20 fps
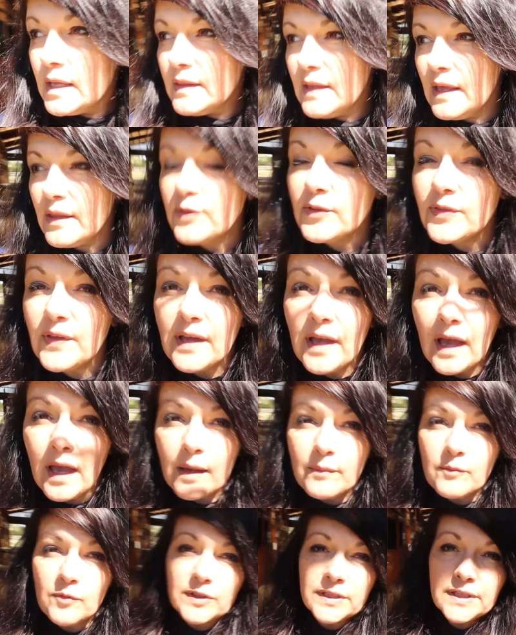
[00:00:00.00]
The other thing
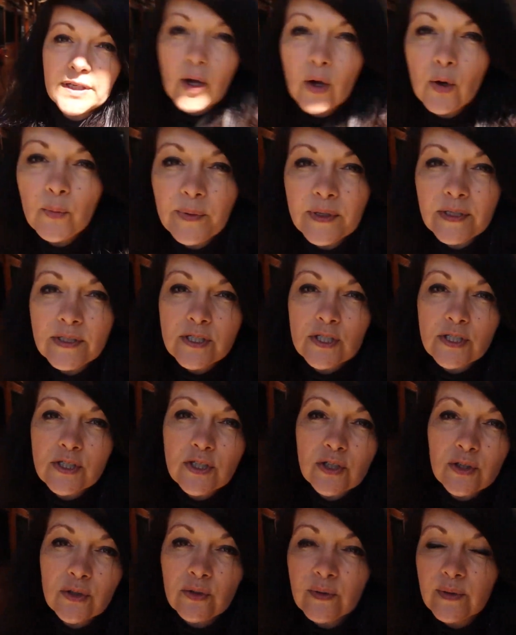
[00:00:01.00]
I'm really hoping to
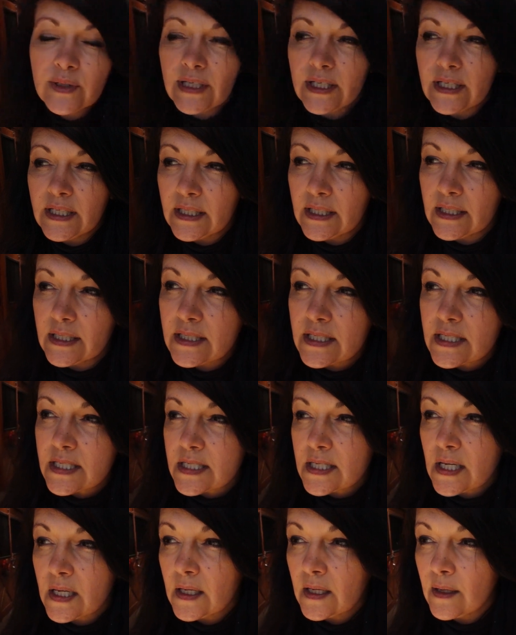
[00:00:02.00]
do
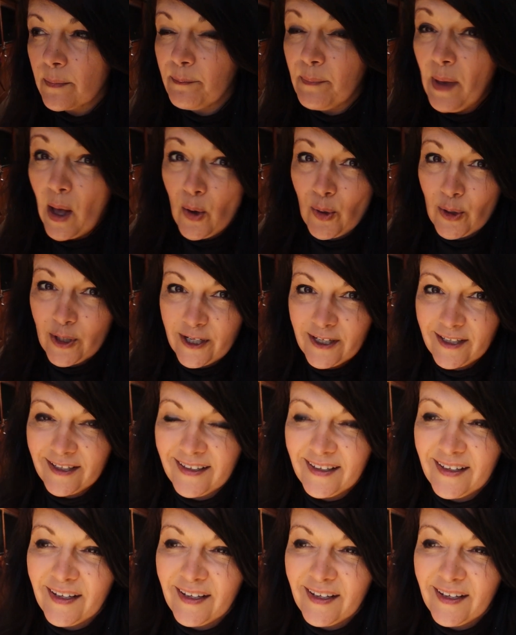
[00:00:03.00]
is milk.